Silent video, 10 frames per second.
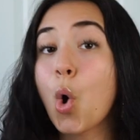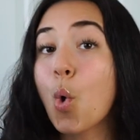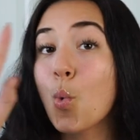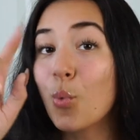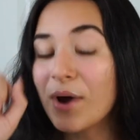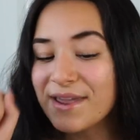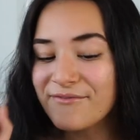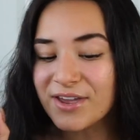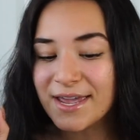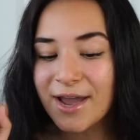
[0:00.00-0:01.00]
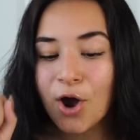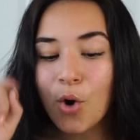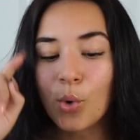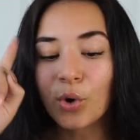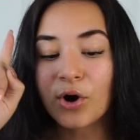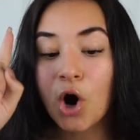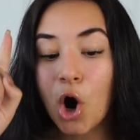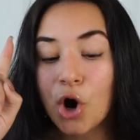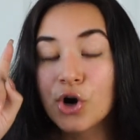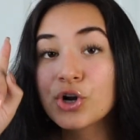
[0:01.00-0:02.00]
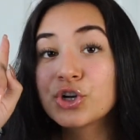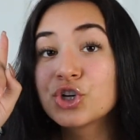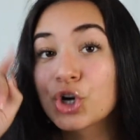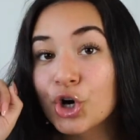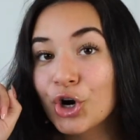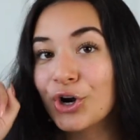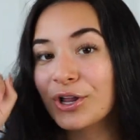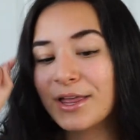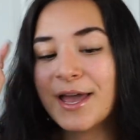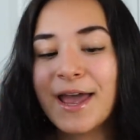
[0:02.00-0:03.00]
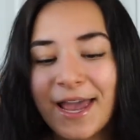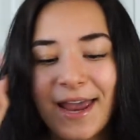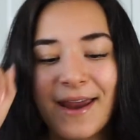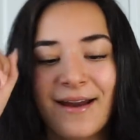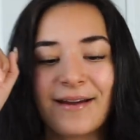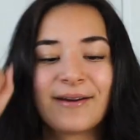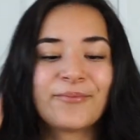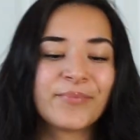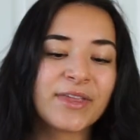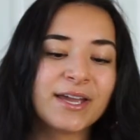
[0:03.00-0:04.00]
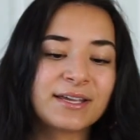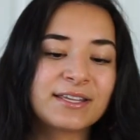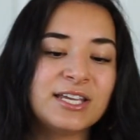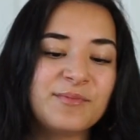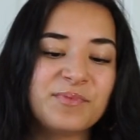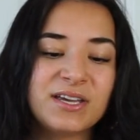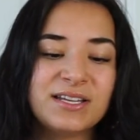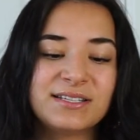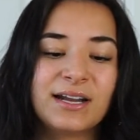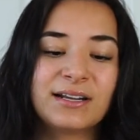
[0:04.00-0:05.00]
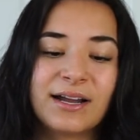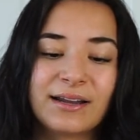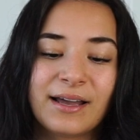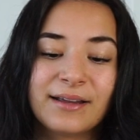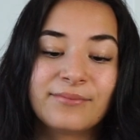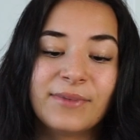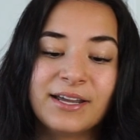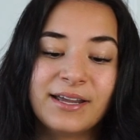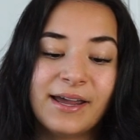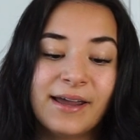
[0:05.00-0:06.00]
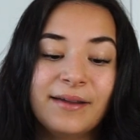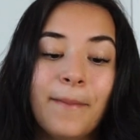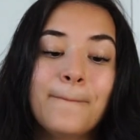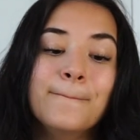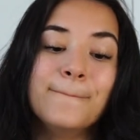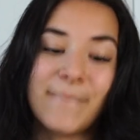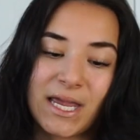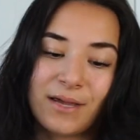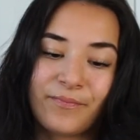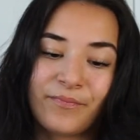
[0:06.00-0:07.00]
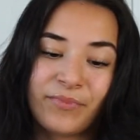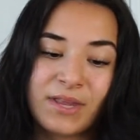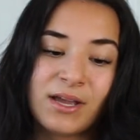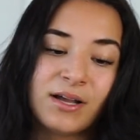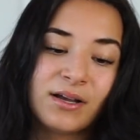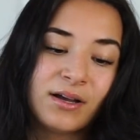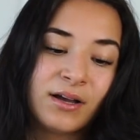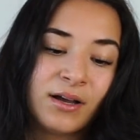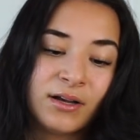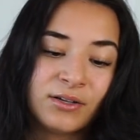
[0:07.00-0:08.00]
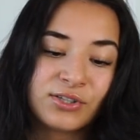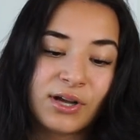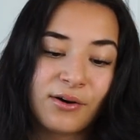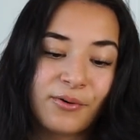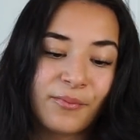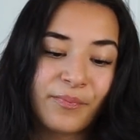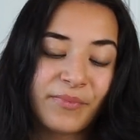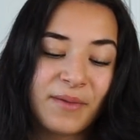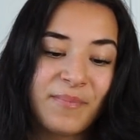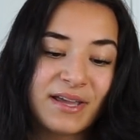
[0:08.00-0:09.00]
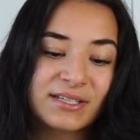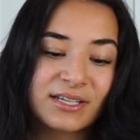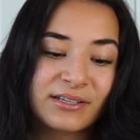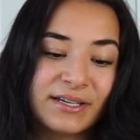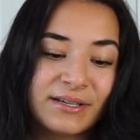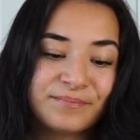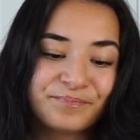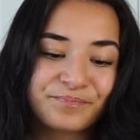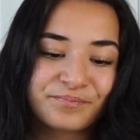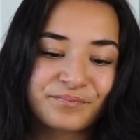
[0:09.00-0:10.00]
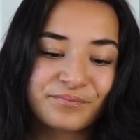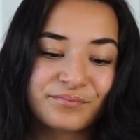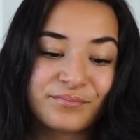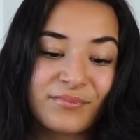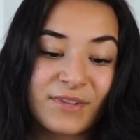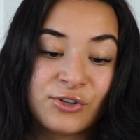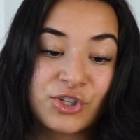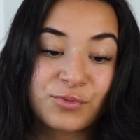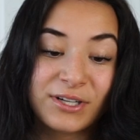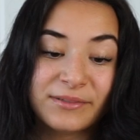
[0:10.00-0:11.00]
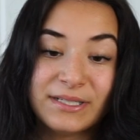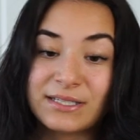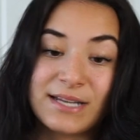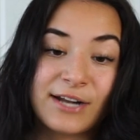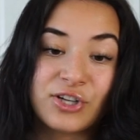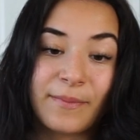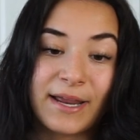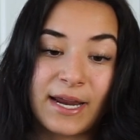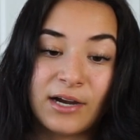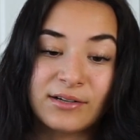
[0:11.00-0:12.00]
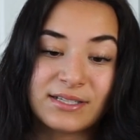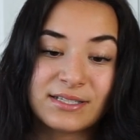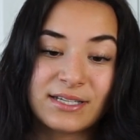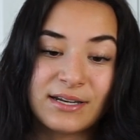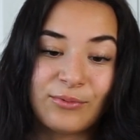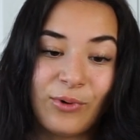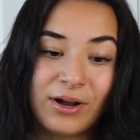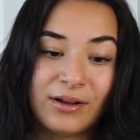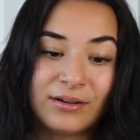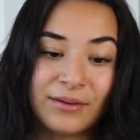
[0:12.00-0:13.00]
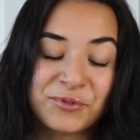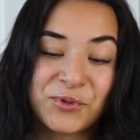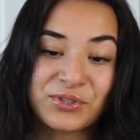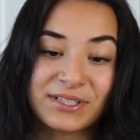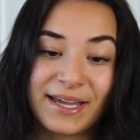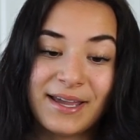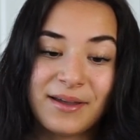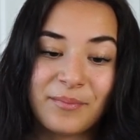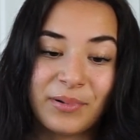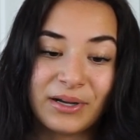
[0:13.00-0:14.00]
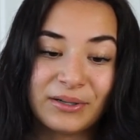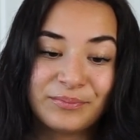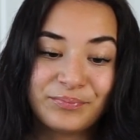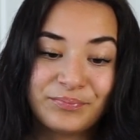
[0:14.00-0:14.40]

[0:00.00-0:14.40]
wavy, or hard to curl hair, keep the heat setting on high, aka me. So it basically just wants me to snatch up my hair. It doesn't say what I'm supposed to get, but